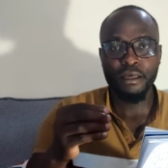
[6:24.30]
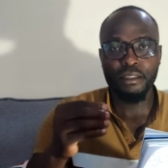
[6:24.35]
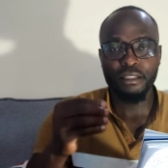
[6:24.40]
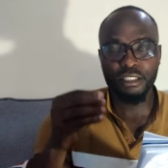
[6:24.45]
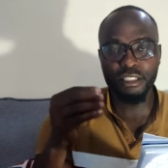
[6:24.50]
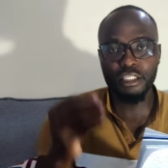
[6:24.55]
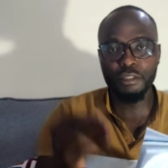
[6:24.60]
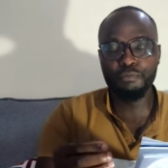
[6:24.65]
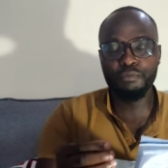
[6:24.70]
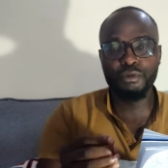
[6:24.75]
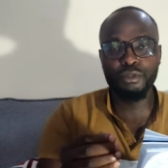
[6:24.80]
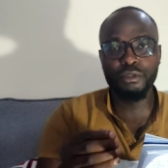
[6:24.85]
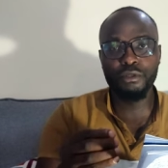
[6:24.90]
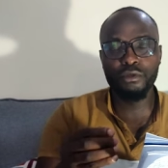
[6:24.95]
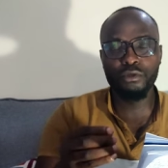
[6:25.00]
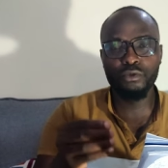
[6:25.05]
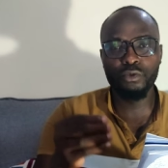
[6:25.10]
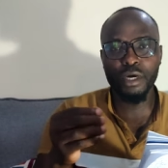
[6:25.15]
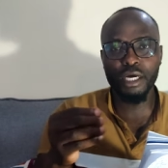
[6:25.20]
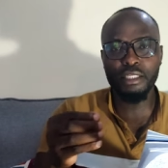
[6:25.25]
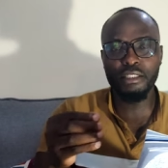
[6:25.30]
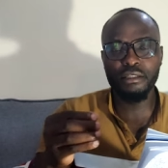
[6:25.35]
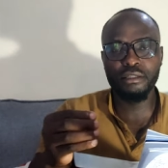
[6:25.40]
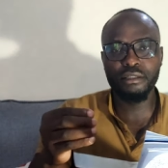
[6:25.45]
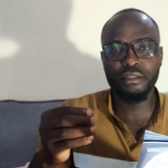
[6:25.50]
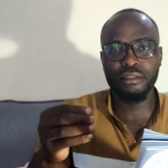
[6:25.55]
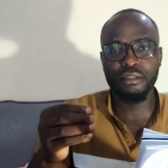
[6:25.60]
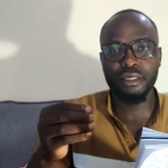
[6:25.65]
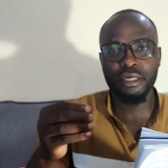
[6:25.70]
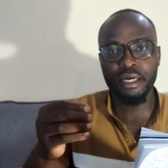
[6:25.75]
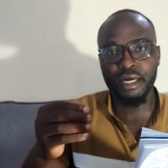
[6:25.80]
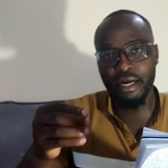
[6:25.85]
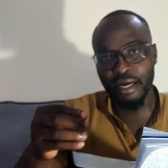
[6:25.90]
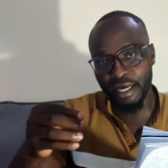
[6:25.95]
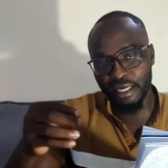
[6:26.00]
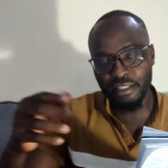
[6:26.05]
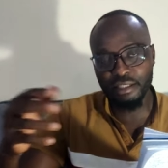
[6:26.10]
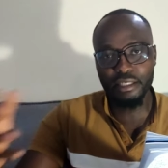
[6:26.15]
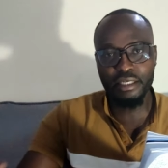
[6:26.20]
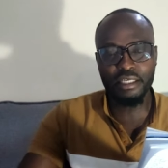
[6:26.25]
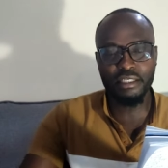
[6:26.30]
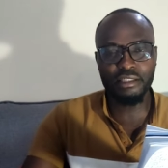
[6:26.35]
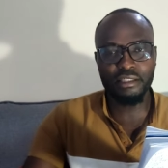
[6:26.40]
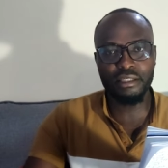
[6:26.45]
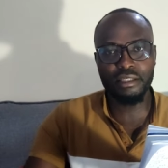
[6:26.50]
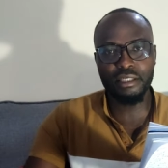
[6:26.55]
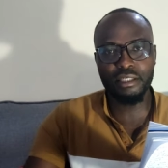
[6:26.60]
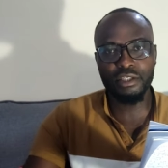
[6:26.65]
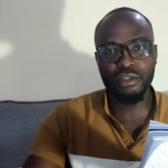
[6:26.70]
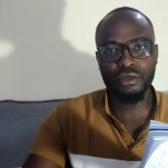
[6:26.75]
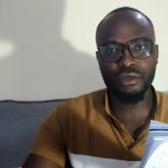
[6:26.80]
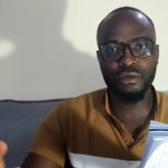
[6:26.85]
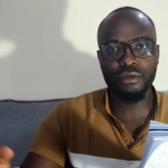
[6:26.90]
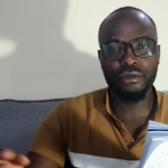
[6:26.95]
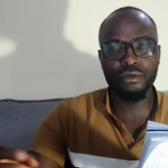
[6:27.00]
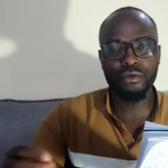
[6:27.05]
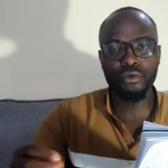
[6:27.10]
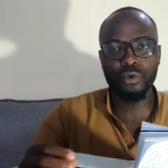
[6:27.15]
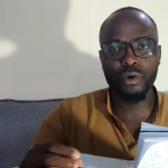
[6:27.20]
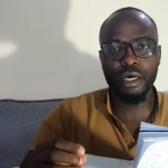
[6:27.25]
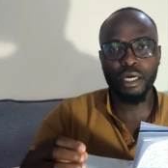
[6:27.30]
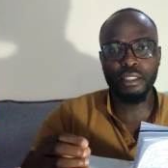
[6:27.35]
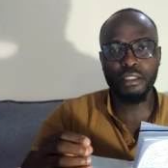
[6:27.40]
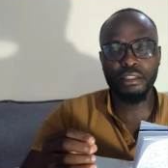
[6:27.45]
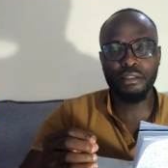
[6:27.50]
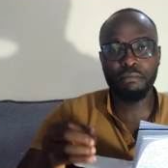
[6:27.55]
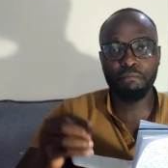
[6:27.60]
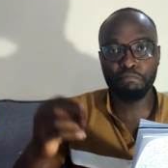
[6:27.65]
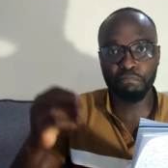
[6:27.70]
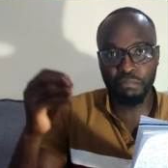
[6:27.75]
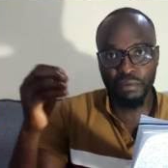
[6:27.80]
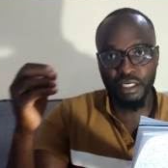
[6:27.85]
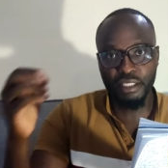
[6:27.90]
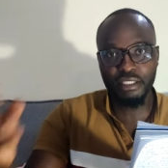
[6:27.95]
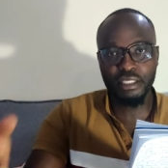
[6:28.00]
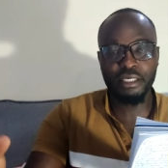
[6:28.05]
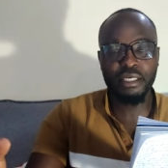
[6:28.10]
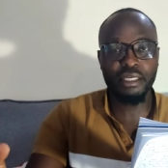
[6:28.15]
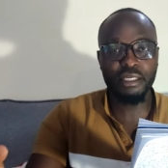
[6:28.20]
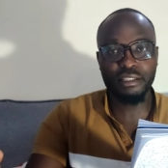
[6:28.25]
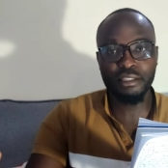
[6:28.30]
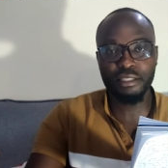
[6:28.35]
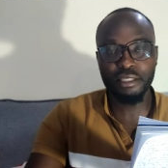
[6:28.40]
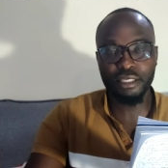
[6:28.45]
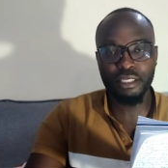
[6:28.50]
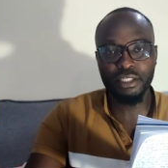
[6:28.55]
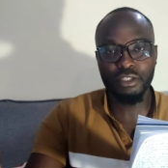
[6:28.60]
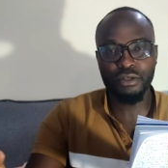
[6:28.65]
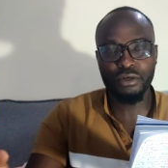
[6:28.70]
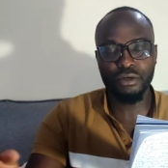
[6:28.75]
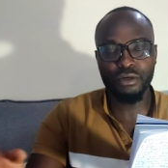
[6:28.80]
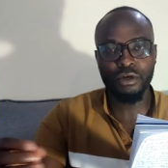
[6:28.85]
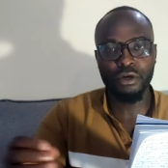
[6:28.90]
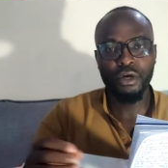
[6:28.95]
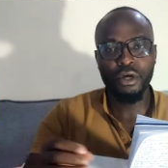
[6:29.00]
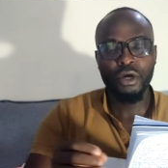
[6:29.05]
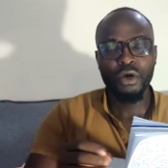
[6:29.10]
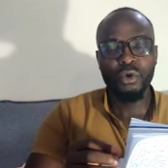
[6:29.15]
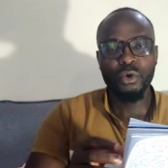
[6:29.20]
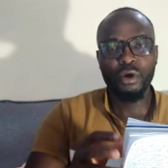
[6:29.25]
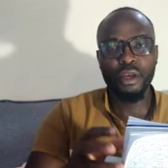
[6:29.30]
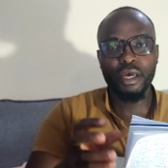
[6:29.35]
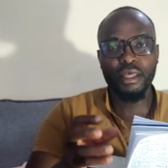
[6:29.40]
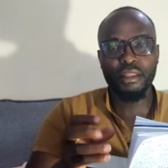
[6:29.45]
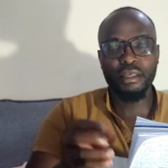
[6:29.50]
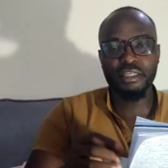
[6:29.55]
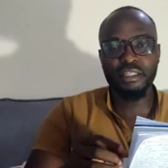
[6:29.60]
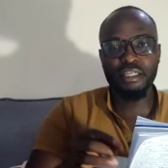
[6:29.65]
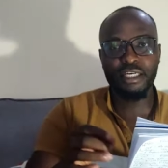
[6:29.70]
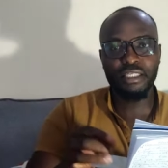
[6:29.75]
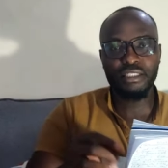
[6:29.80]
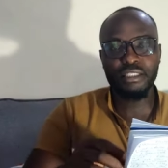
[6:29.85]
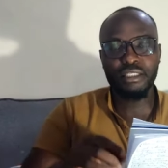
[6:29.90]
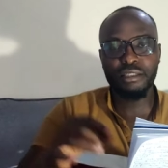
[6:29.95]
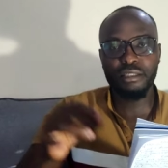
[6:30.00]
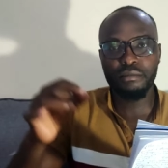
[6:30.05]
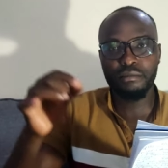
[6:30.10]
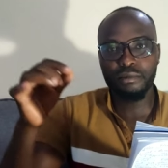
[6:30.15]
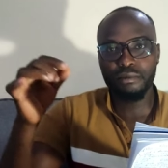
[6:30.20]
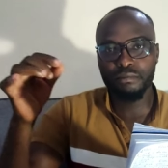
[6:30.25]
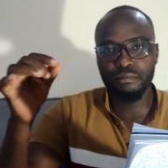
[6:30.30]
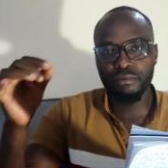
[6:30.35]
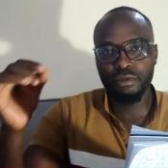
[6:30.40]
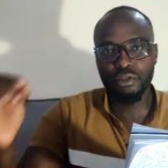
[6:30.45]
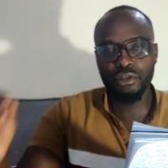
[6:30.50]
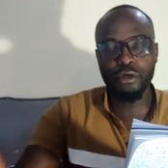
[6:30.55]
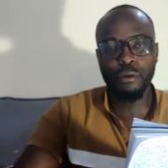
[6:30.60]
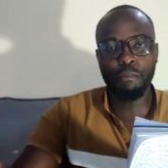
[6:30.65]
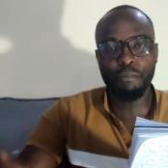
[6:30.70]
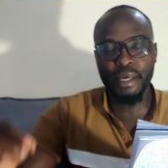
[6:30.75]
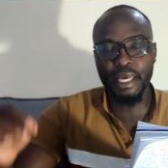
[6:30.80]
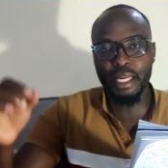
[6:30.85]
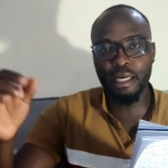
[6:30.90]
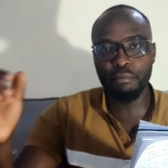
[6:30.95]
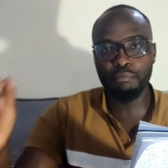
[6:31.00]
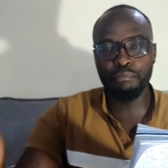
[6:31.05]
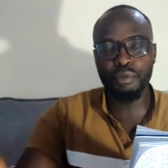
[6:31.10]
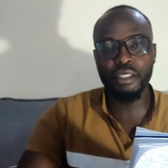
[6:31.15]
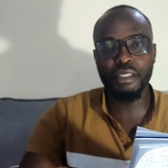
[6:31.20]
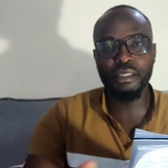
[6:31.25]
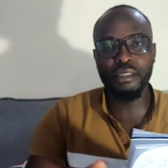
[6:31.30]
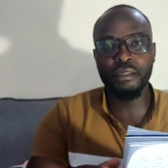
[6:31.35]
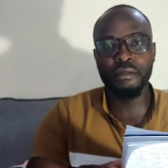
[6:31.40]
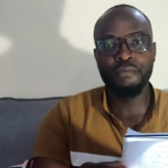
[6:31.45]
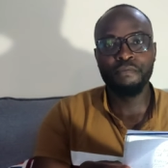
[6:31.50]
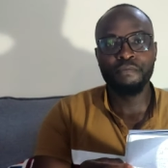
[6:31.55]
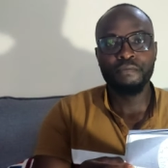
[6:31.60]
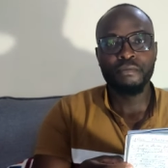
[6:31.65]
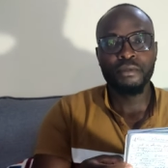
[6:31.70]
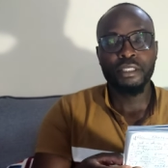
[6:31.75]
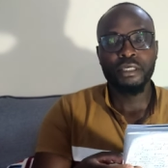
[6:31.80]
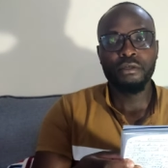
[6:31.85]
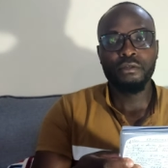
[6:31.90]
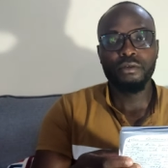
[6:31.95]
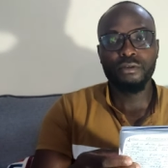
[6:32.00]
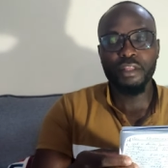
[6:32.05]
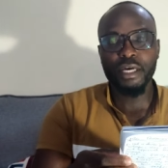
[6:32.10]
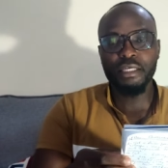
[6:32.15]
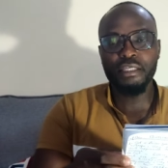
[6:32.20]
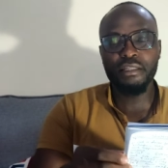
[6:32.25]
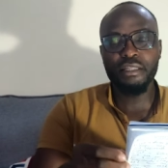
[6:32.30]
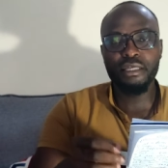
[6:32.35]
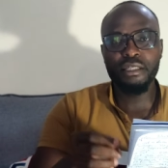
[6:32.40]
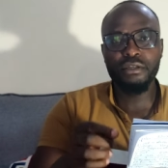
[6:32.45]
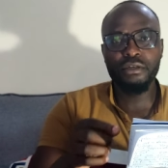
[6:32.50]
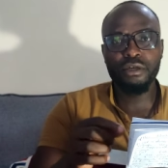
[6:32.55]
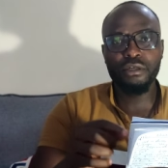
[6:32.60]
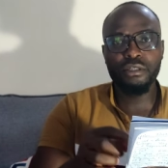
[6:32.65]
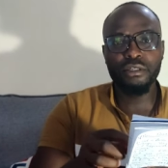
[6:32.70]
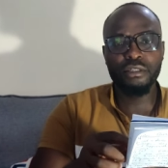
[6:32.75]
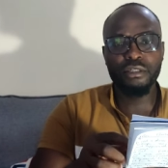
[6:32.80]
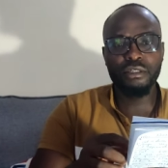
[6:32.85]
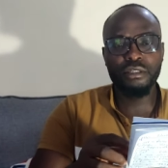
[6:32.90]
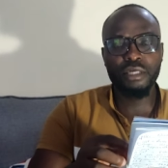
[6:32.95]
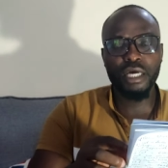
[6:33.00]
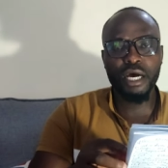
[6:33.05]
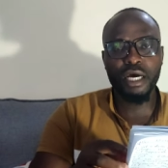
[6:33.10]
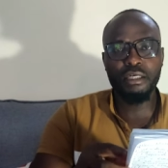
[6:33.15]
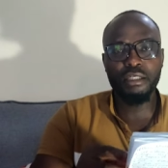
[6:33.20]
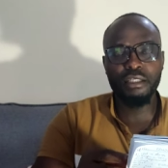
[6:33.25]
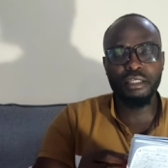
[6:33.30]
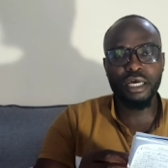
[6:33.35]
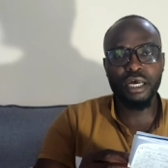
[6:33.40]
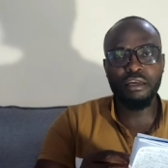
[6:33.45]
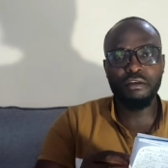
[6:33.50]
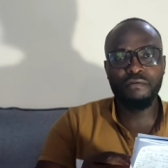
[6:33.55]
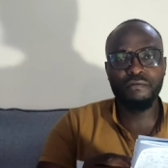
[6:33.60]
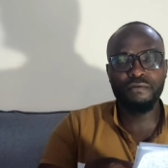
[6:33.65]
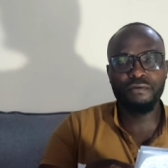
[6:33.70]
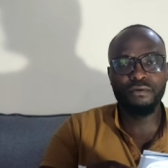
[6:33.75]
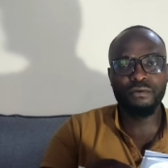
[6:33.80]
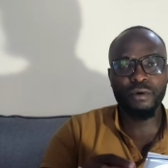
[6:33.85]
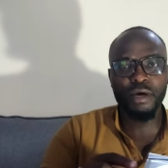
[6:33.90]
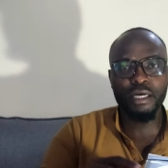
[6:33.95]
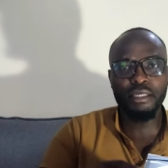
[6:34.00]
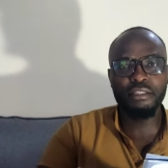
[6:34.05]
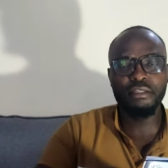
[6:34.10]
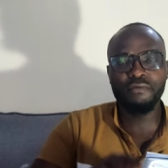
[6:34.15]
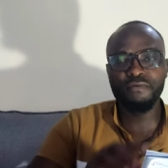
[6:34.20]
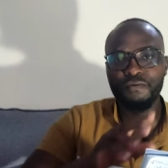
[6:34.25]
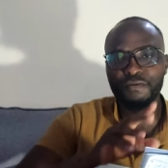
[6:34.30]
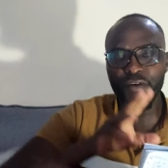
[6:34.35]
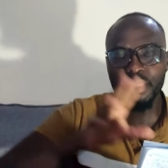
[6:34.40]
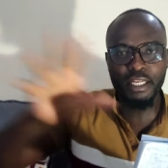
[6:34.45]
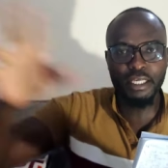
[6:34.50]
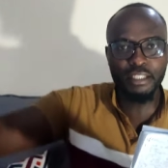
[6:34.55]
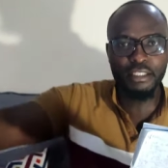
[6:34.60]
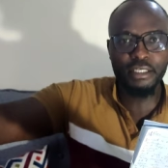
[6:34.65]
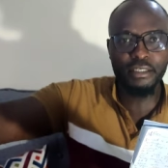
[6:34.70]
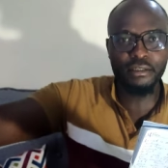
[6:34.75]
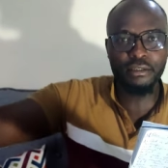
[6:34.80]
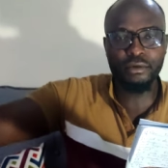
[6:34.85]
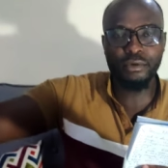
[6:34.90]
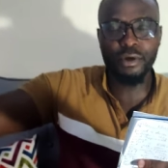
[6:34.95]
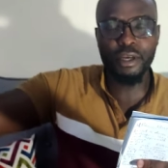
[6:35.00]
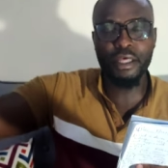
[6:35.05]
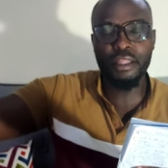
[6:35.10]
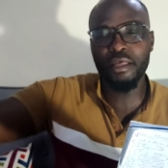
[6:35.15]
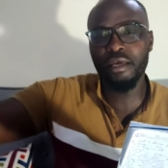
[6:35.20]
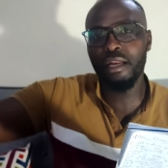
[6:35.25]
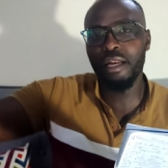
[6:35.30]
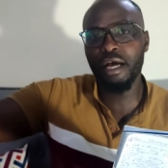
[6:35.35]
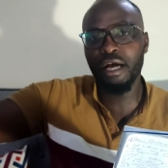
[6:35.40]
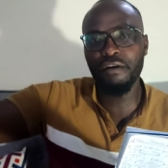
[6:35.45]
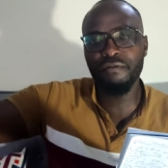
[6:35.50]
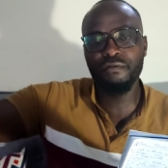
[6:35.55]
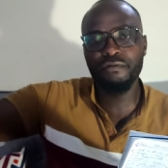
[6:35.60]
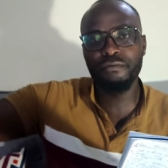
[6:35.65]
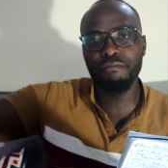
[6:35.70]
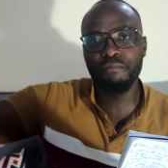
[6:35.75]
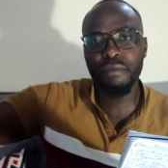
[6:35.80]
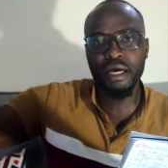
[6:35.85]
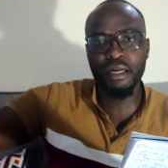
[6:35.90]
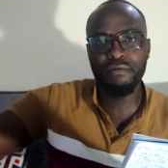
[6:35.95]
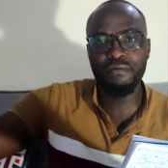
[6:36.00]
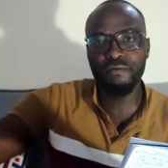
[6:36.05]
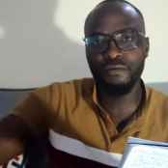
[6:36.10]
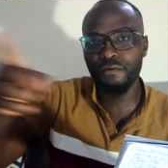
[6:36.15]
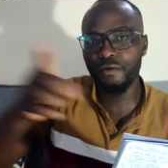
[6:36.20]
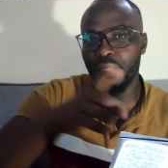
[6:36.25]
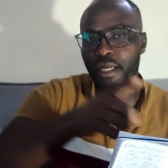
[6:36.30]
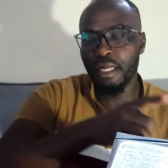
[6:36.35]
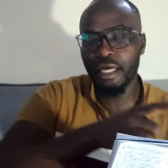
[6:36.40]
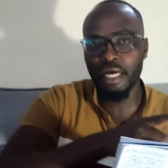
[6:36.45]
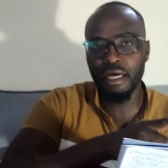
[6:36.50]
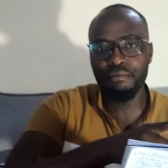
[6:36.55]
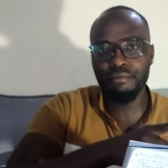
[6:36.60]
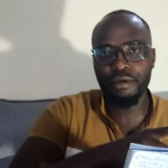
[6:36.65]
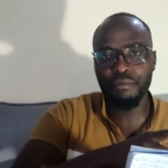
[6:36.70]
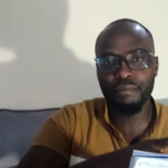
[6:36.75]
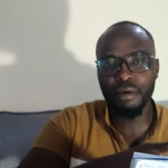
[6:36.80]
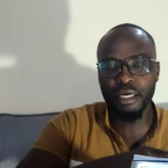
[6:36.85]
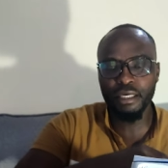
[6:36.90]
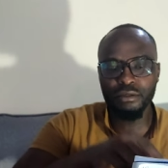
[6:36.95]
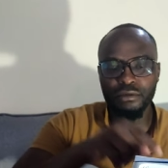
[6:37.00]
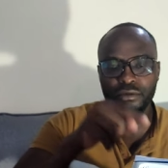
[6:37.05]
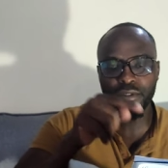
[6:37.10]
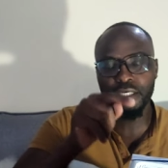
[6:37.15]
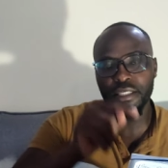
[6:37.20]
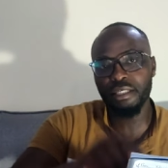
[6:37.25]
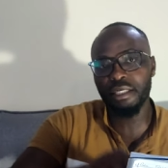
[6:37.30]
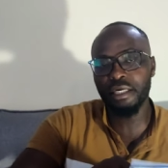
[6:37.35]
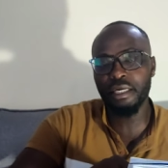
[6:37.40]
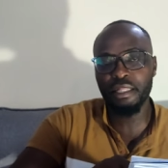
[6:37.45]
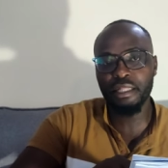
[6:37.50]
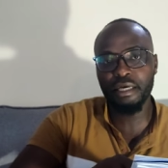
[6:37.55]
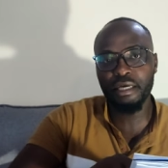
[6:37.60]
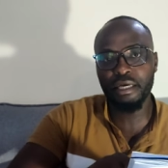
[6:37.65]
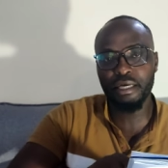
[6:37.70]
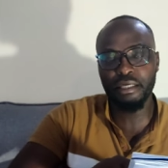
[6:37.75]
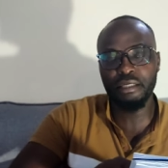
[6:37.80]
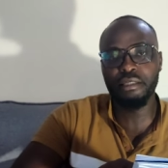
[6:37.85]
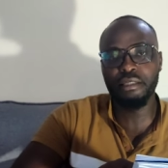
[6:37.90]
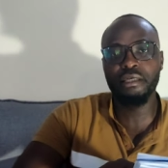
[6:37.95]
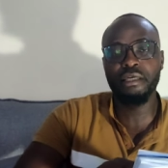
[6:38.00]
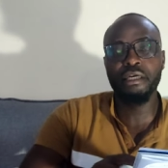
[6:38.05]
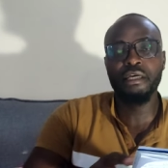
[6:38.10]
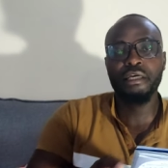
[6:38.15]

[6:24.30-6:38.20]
trips towards nice destination towards busy destination where they just drop and pick so that they don't uh, drive towards villages where they'll have to burn fuel coming back to get another ride